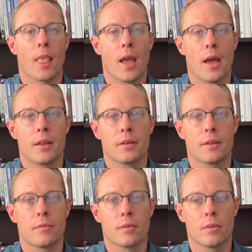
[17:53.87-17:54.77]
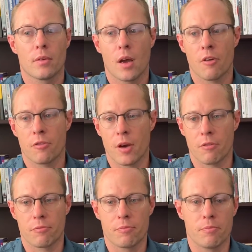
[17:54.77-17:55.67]
And
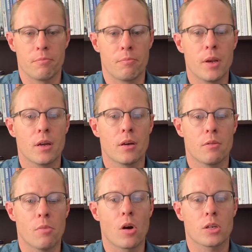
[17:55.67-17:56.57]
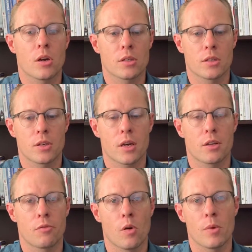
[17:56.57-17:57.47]
I've been a martial arts
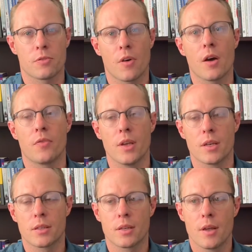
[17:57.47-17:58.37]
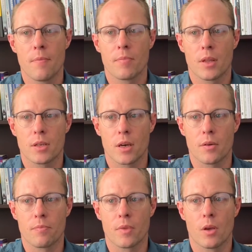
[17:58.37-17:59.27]
instructor for almost 5 years.
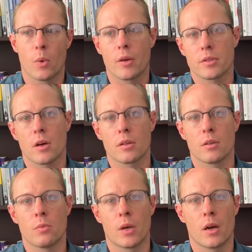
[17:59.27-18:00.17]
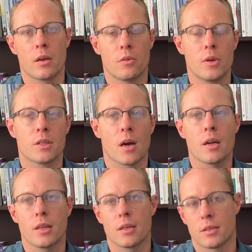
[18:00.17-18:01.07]
So when I
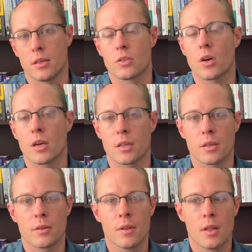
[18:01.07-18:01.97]
resigned as the instructor